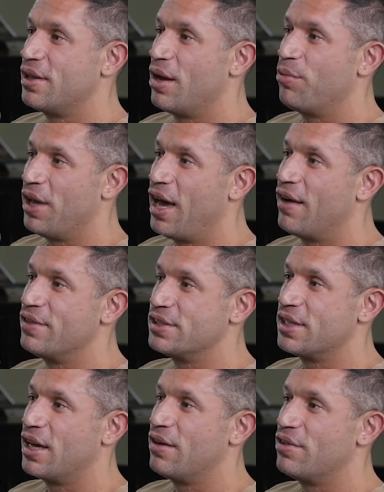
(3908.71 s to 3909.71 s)
that we have
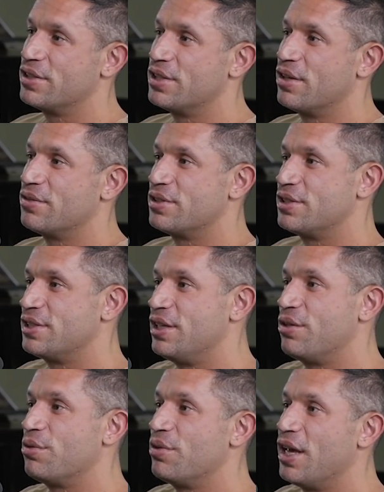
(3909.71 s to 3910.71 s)
inside of ourselves, to
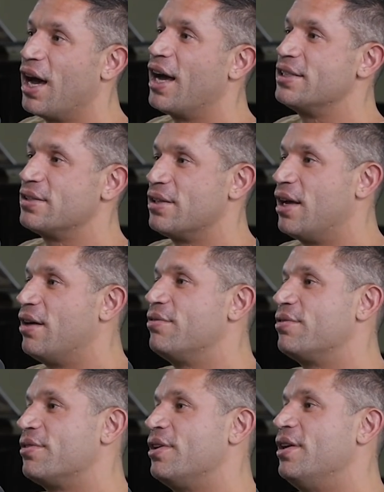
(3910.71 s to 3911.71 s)
see through the eyes of
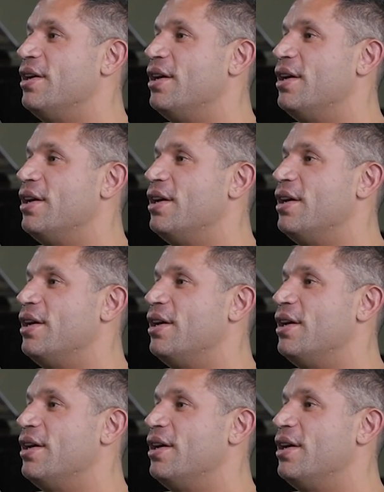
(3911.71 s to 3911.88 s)
love.